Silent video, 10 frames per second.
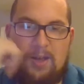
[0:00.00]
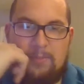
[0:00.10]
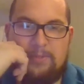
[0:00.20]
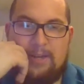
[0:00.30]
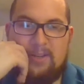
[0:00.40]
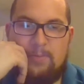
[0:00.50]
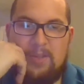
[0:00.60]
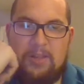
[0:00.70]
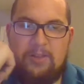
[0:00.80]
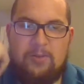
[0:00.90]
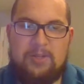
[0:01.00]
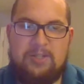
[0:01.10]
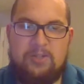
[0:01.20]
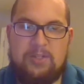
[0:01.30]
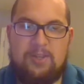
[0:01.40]
object. But the question
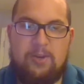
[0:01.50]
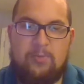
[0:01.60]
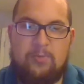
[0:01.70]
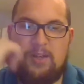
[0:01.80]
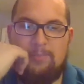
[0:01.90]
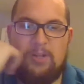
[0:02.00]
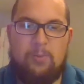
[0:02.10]
is, what's the direct object?